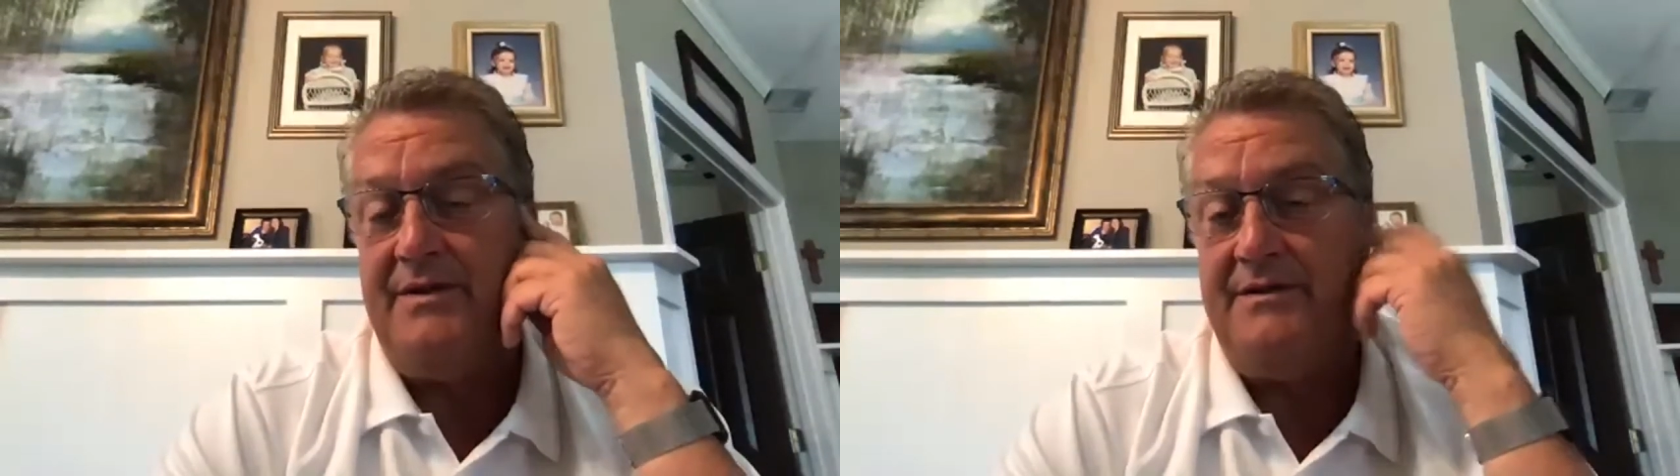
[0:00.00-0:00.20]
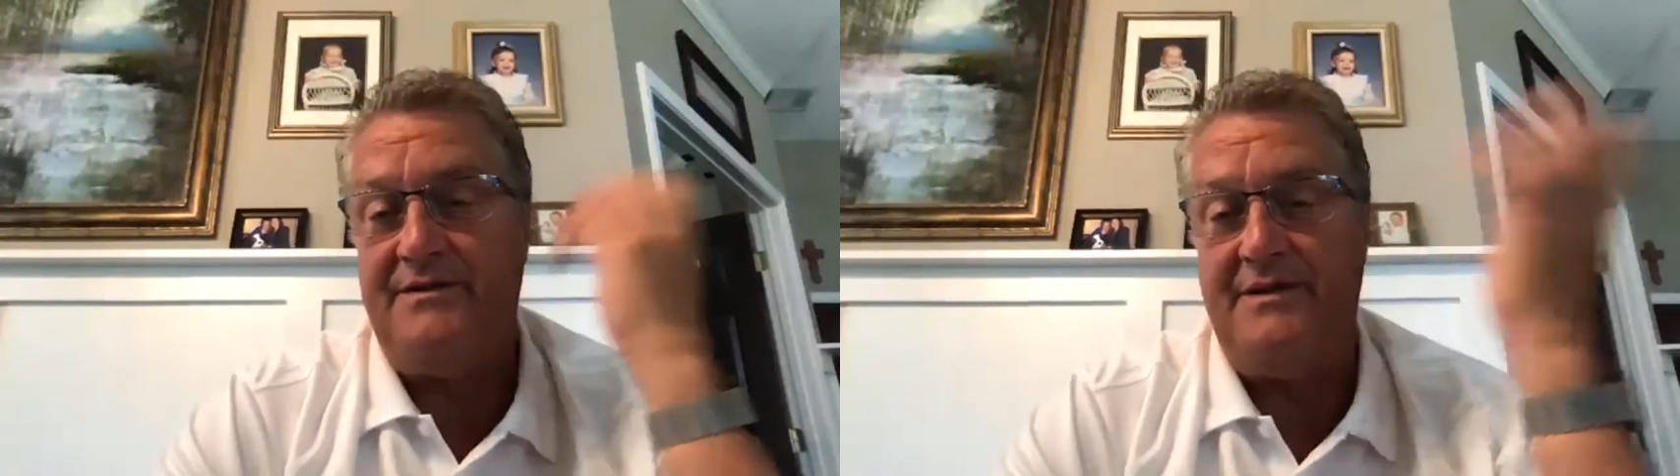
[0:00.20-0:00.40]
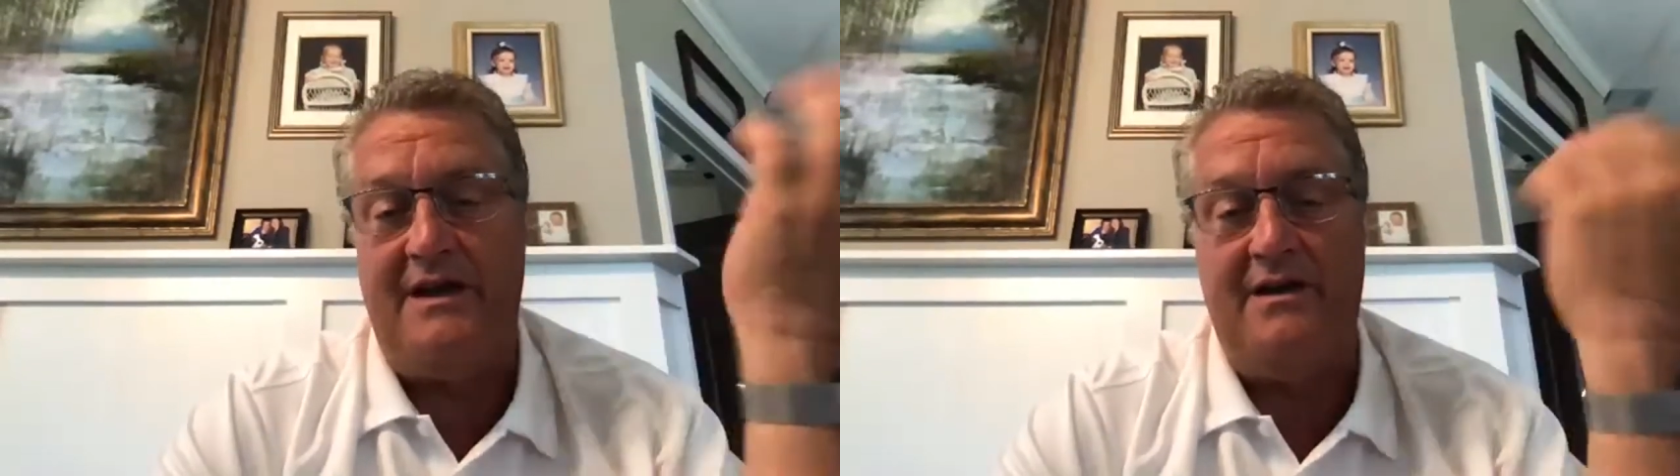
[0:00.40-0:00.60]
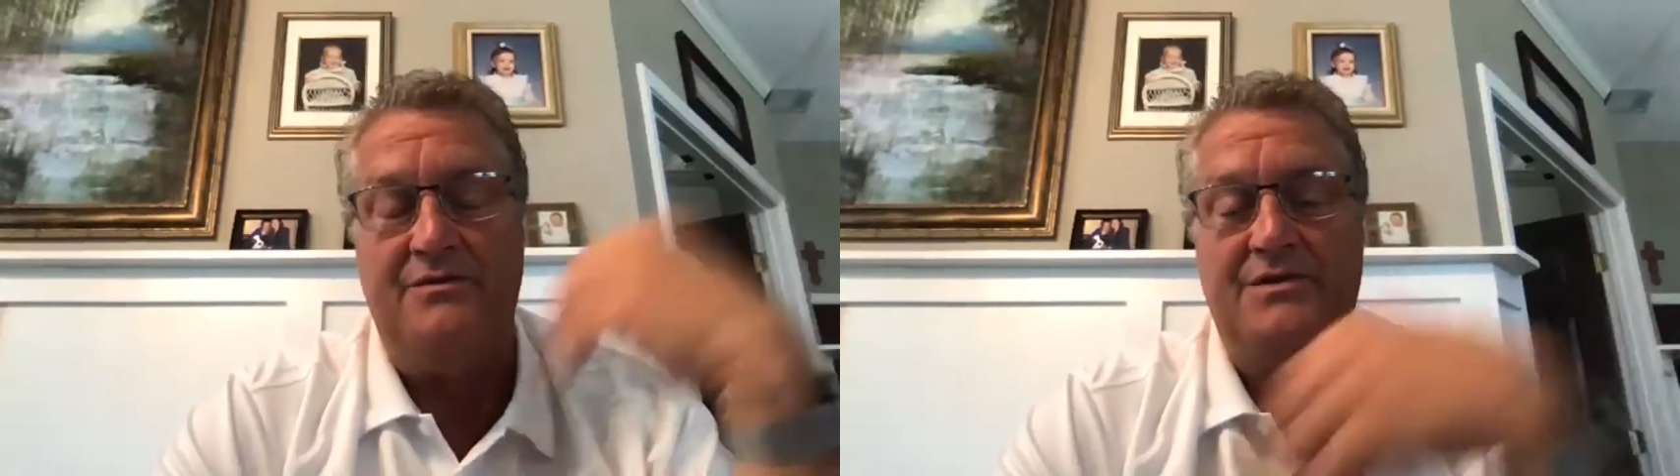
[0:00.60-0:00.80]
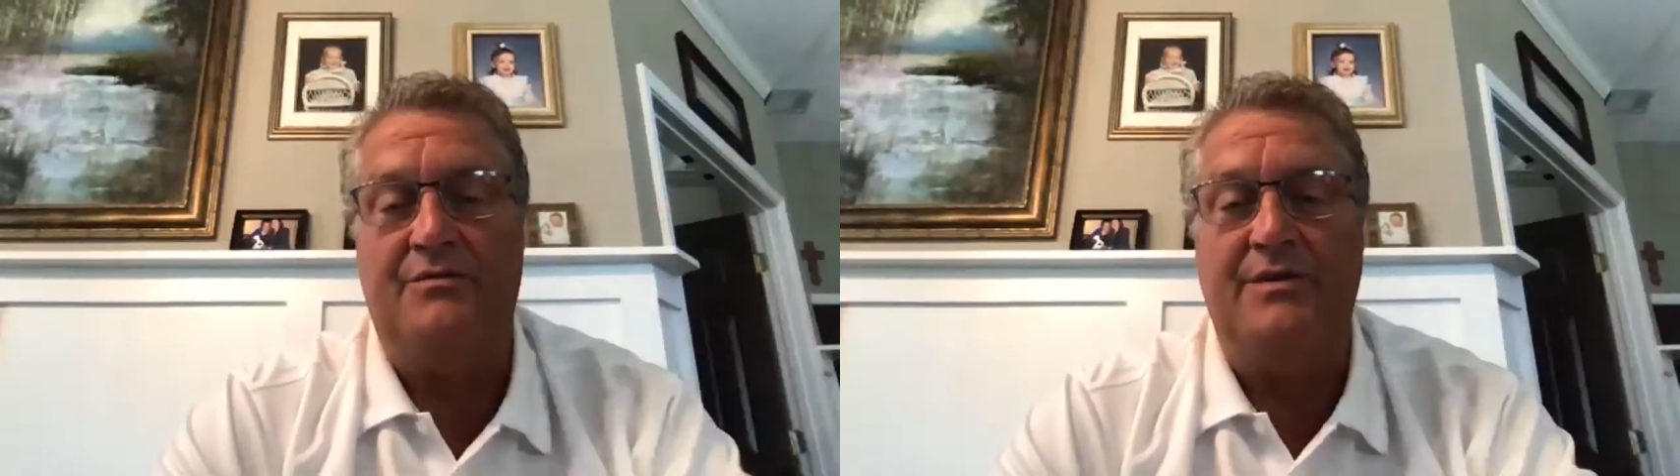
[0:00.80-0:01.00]
And the CIO
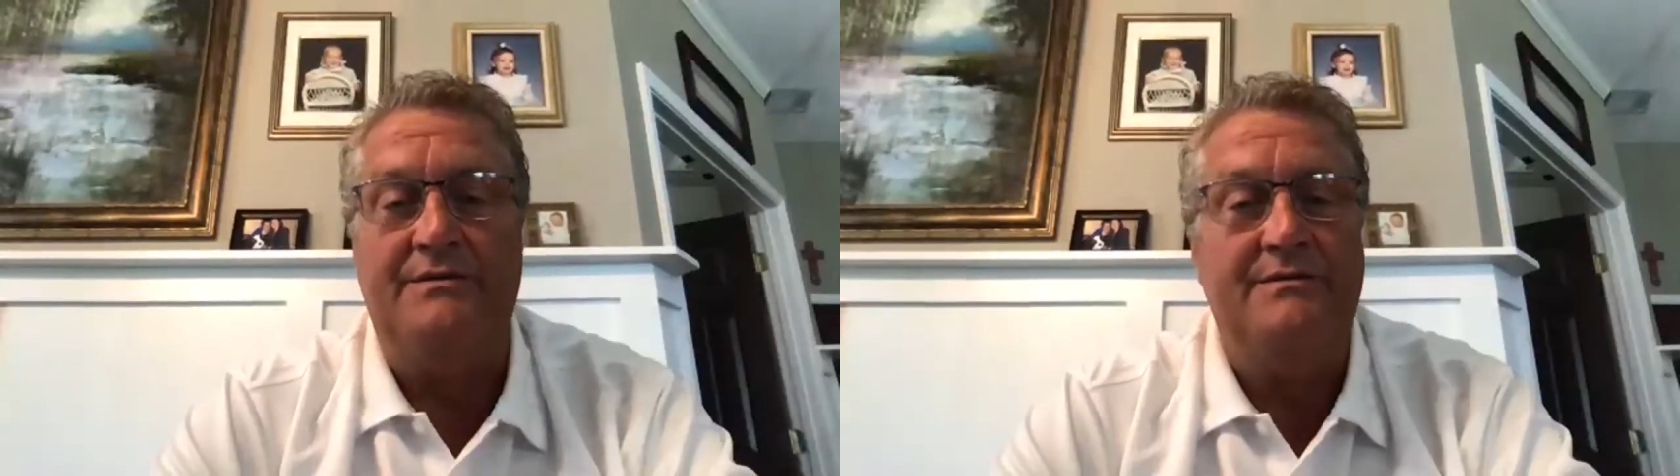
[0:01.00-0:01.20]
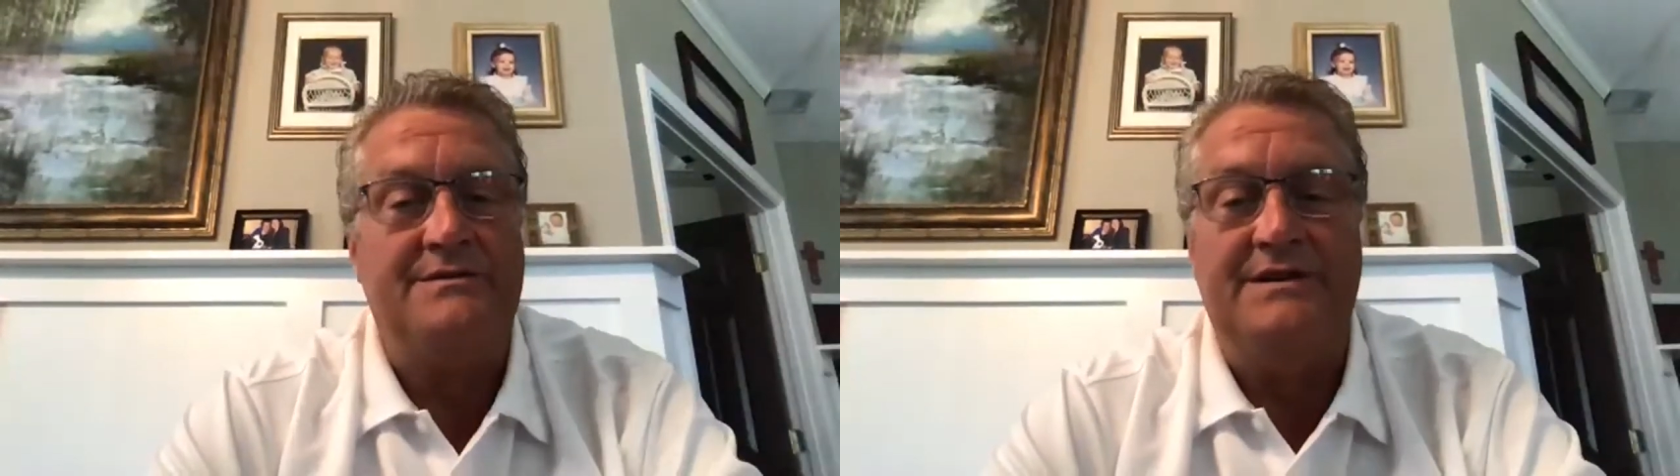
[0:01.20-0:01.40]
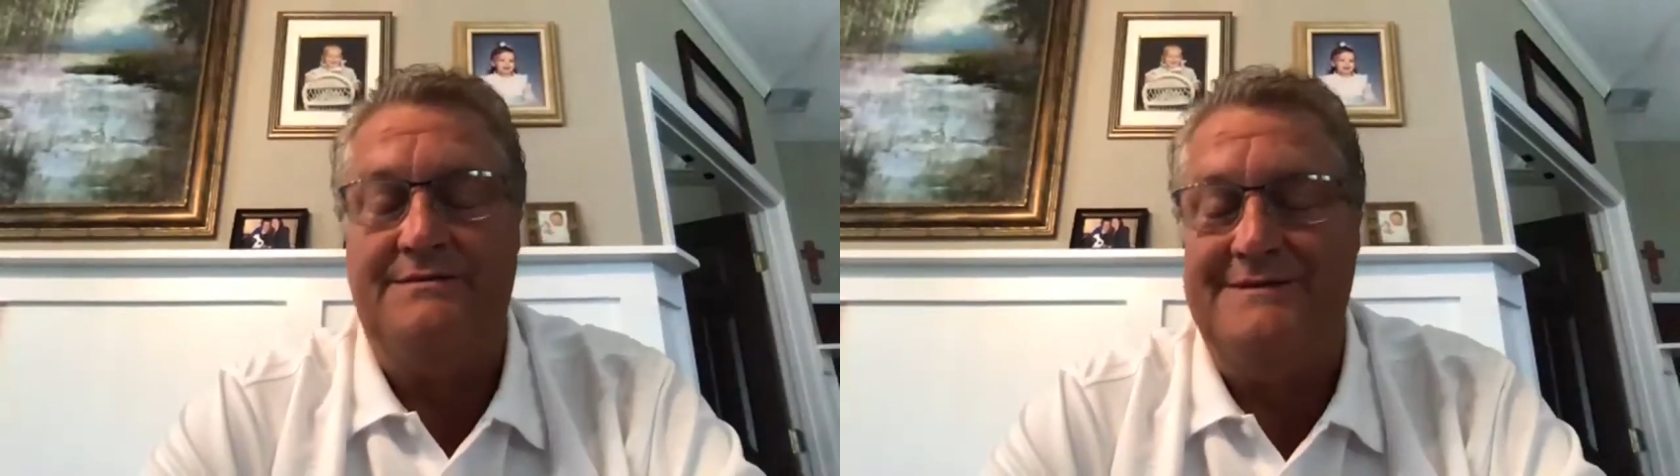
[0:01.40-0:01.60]
said,